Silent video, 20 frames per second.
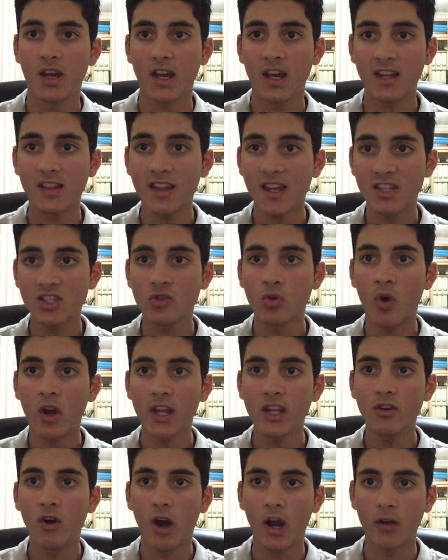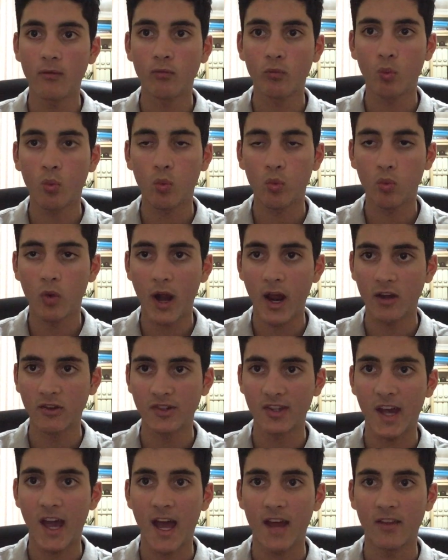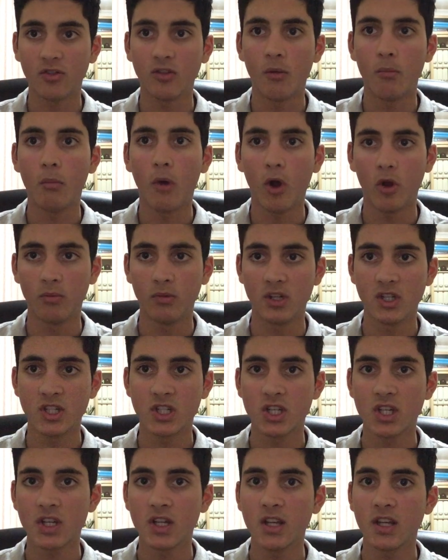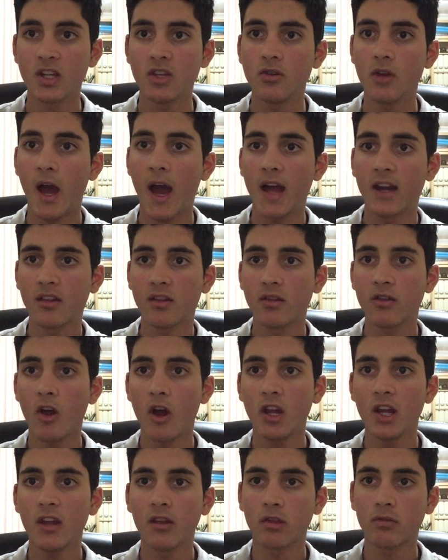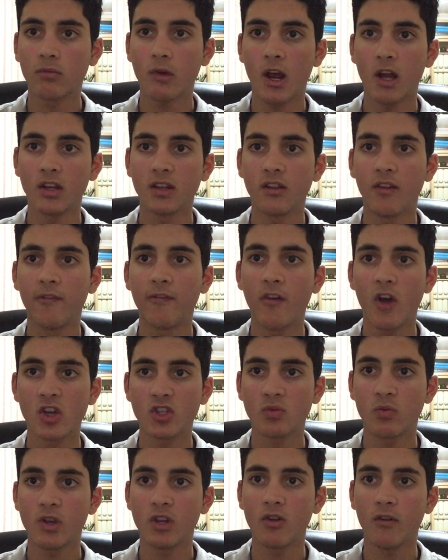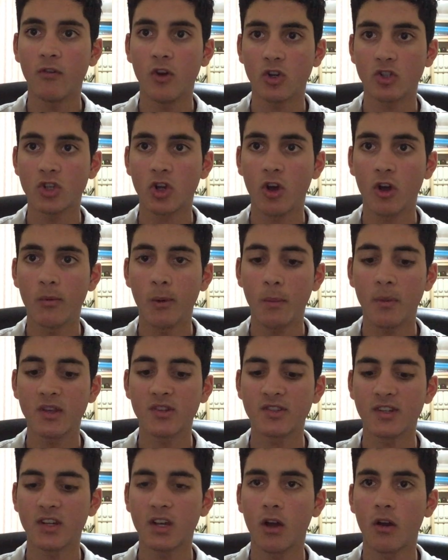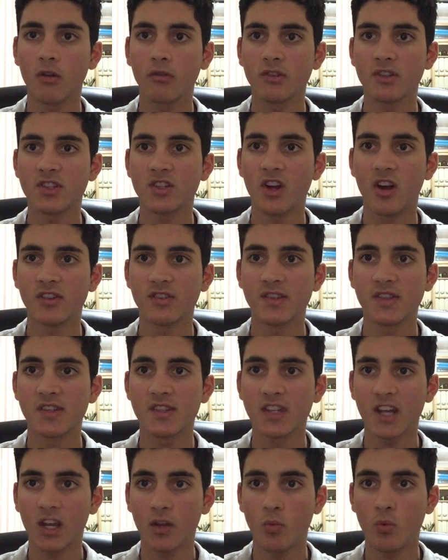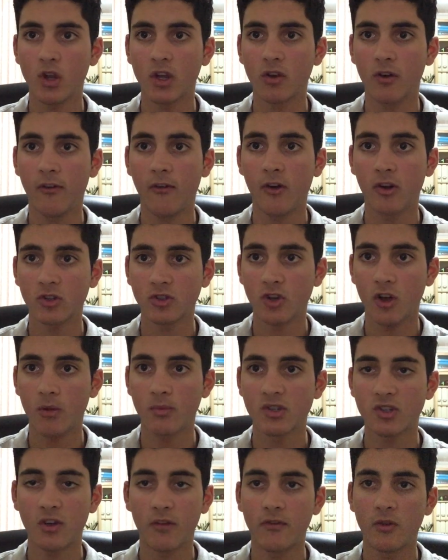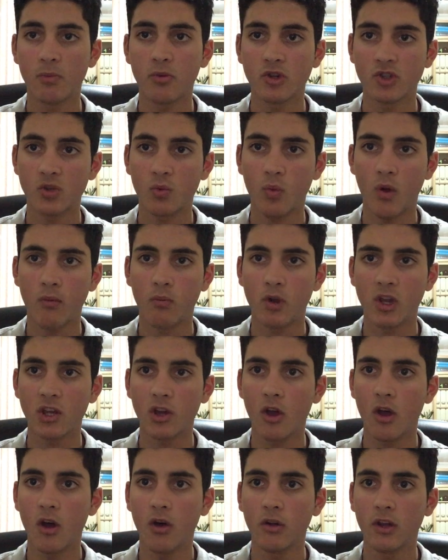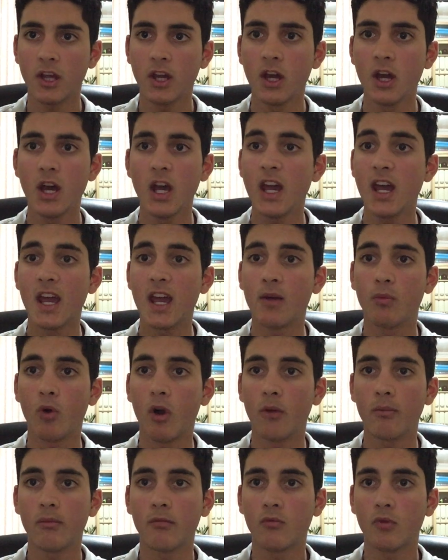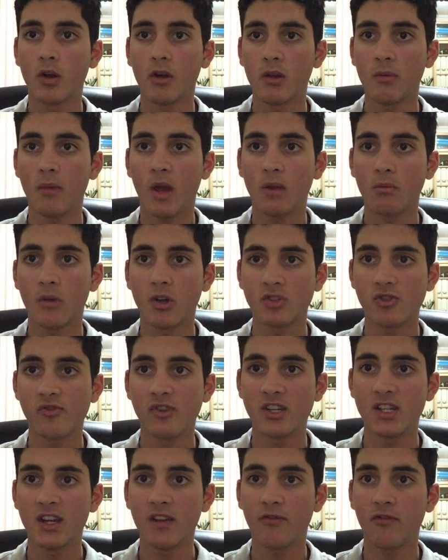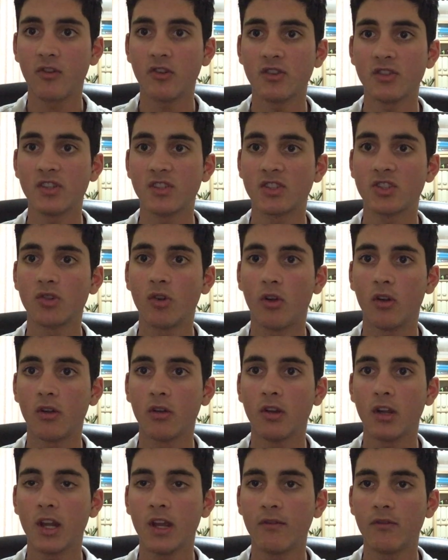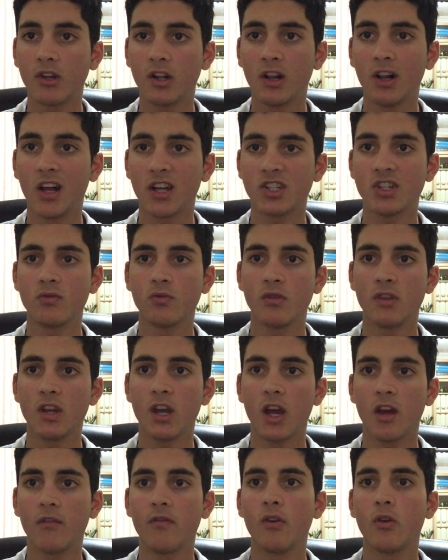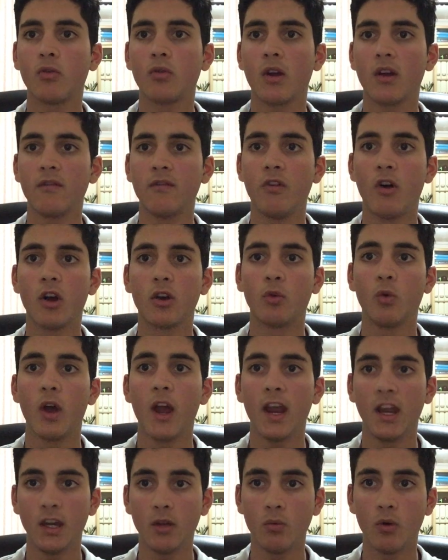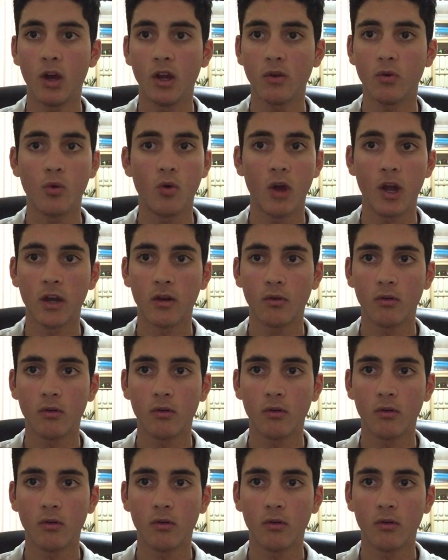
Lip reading: there's 29 rounds at the moment. You add a 30th round in the first week of October, because it currently starts in the second week of October, so if you push it 1 week early, it won't really make much of a difference. It's not even clashing with the AFL Grand Final anyway, or